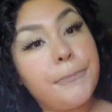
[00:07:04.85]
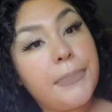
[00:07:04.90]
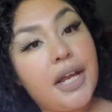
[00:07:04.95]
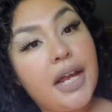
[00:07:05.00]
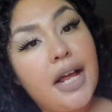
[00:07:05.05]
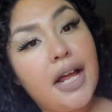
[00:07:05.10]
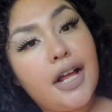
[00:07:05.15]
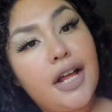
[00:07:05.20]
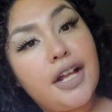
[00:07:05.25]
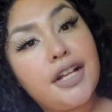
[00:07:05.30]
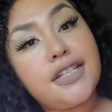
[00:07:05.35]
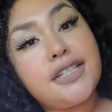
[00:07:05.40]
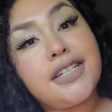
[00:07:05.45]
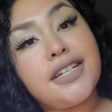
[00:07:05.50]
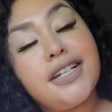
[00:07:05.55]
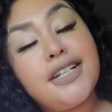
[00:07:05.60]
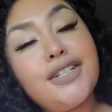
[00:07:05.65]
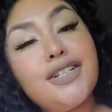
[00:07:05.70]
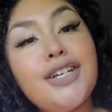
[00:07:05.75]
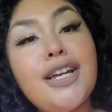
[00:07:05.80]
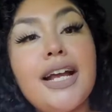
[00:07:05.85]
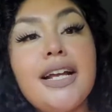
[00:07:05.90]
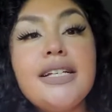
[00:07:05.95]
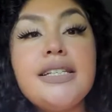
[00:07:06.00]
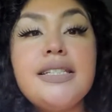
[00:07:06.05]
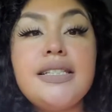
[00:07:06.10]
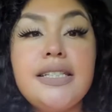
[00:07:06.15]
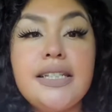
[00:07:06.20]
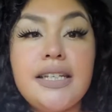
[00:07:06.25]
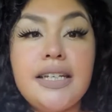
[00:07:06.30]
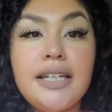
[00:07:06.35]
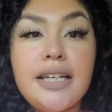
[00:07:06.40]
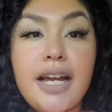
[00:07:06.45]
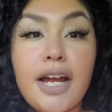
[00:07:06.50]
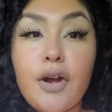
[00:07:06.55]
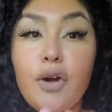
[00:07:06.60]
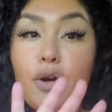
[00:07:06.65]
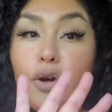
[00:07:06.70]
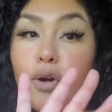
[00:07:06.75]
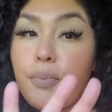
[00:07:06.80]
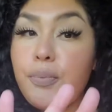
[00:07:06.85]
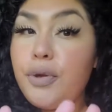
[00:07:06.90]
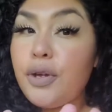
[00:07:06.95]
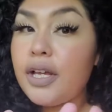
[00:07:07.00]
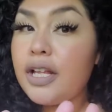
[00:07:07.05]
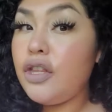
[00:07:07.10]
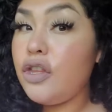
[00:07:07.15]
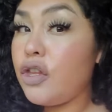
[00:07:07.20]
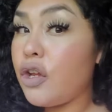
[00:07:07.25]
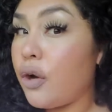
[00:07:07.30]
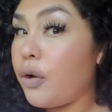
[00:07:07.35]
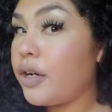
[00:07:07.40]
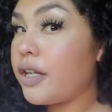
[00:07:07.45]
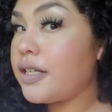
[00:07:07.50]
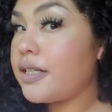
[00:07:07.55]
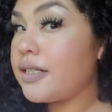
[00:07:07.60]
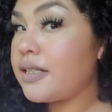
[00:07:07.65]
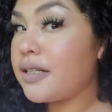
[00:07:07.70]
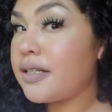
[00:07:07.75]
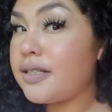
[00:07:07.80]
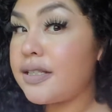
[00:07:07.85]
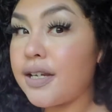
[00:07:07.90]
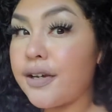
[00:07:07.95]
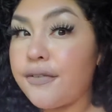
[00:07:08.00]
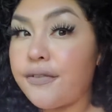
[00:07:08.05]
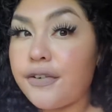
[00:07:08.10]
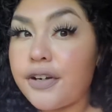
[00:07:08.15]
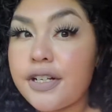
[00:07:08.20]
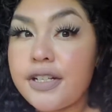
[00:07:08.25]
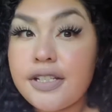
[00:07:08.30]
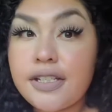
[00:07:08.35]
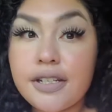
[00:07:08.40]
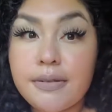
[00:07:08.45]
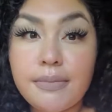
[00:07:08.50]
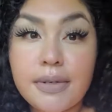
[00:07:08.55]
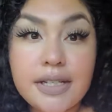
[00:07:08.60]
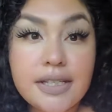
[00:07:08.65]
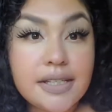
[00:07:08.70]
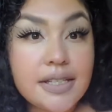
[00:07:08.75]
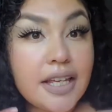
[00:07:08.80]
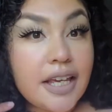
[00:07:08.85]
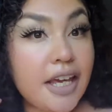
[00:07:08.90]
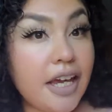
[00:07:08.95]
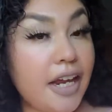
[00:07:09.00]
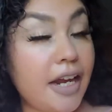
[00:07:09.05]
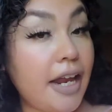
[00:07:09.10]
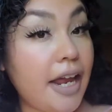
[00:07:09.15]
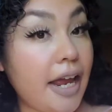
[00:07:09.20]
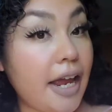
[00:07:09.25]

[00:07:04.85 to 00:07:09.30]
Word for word: yeah see do you guys see I hope you can notice the difference in my skin